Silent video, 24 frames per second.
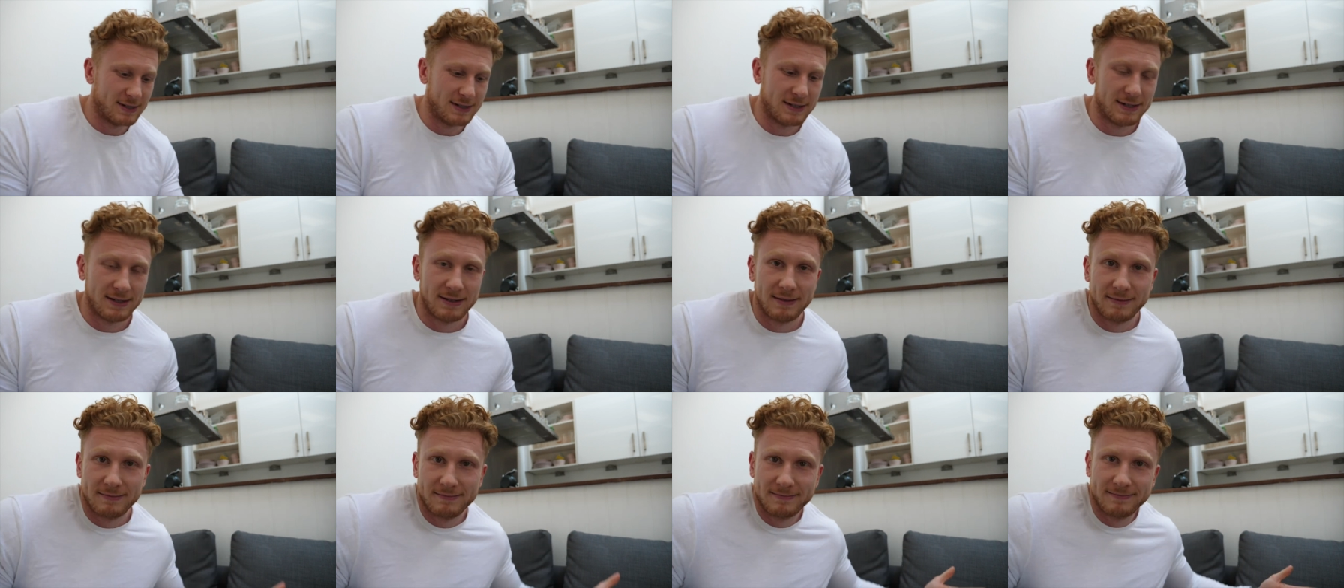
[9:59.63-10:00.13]

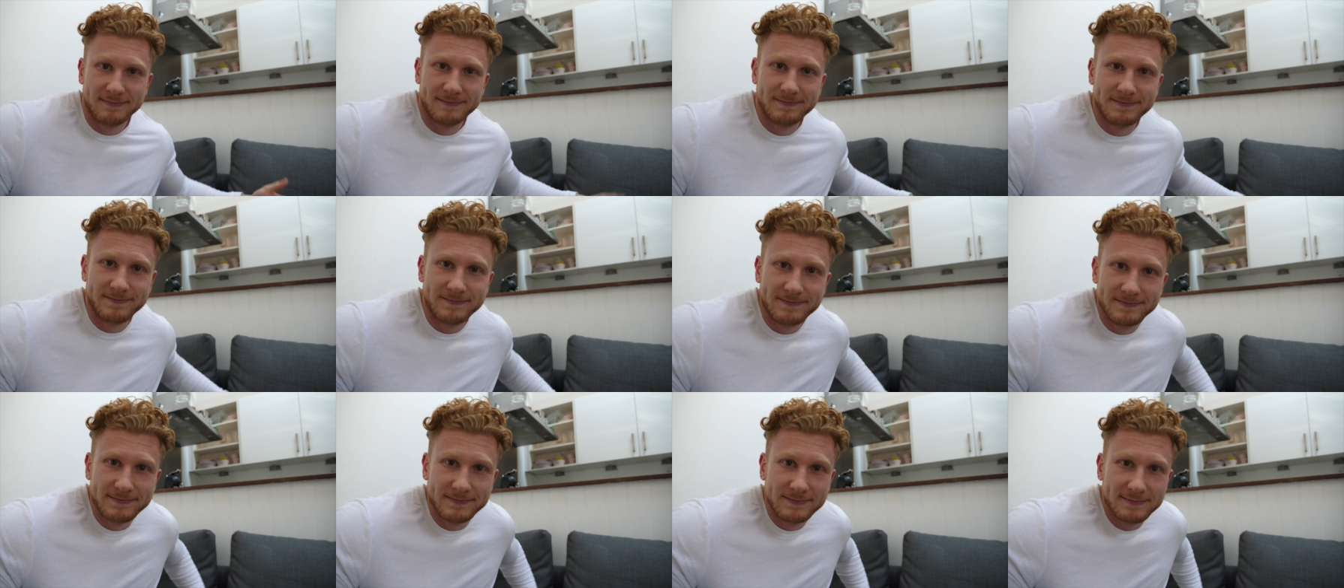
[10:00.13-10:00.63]
And he's like,
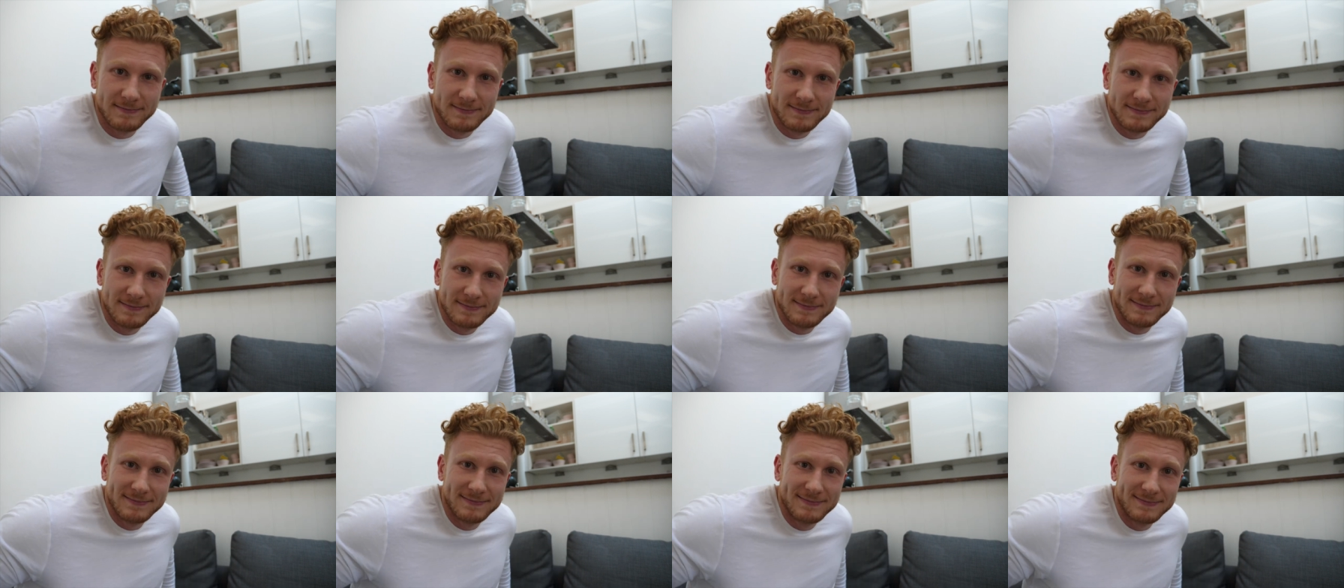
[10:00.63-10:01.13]
I'm not an
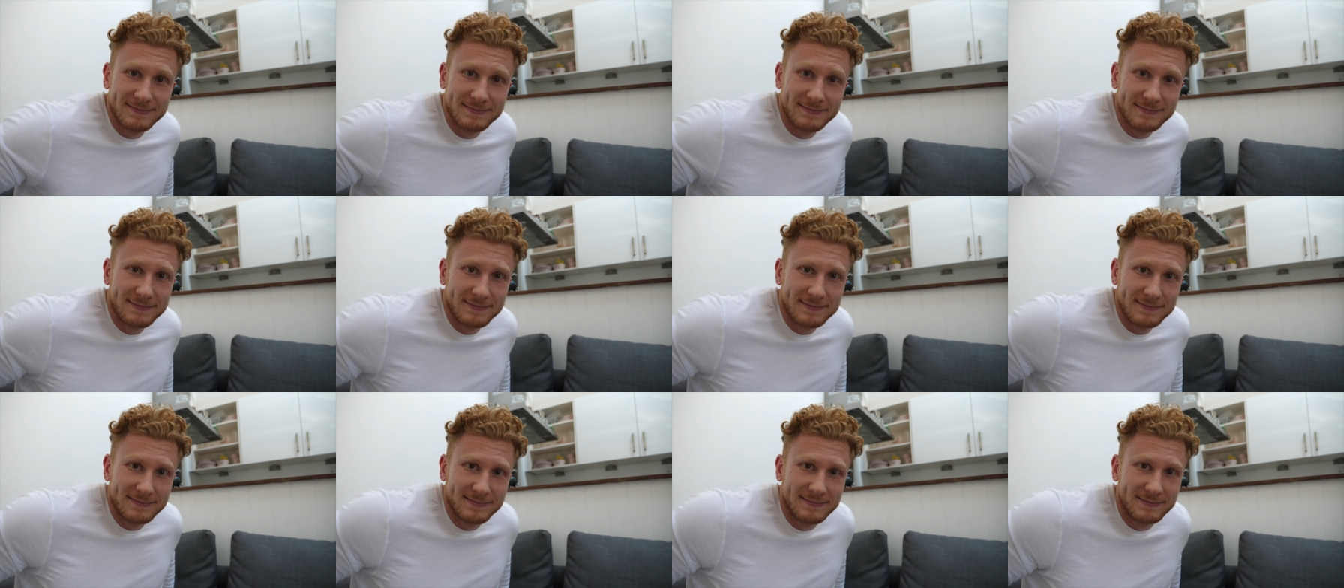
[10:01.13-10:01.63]
idiot. I'm
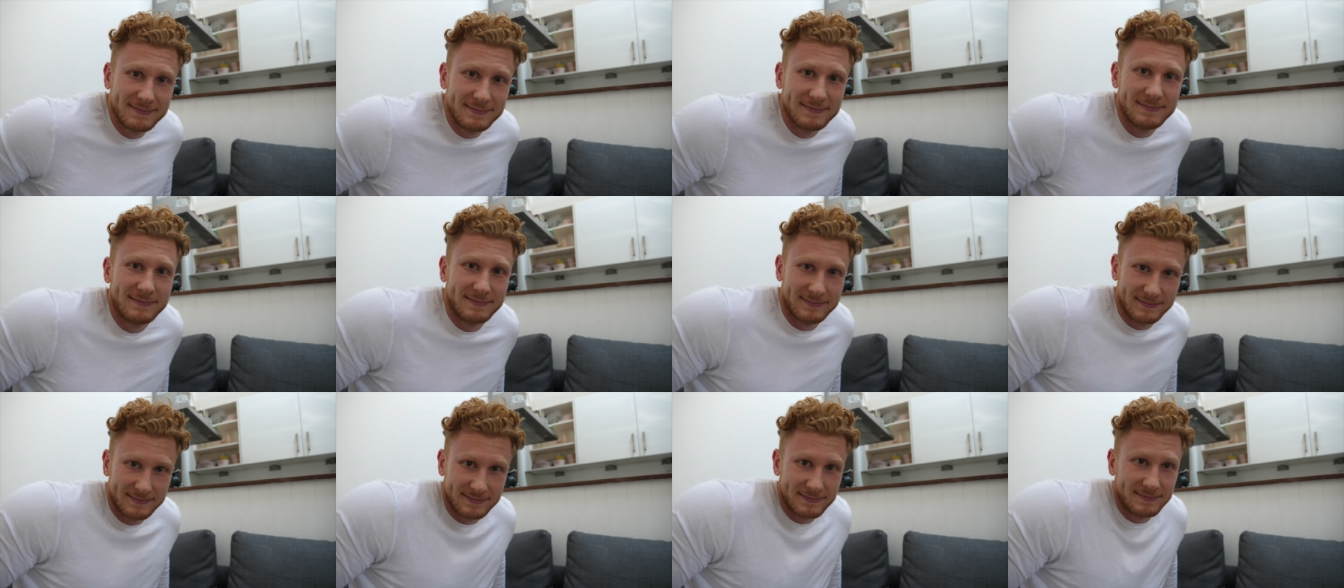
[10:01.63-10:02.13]
doing a
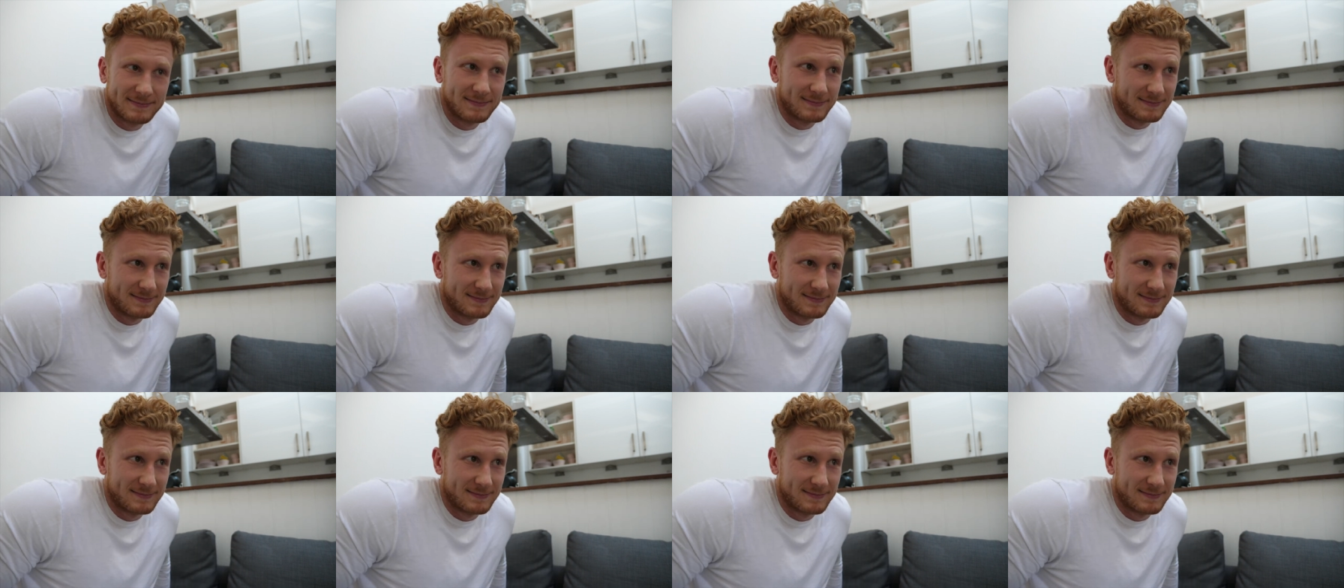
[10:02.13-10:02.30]
physics degree.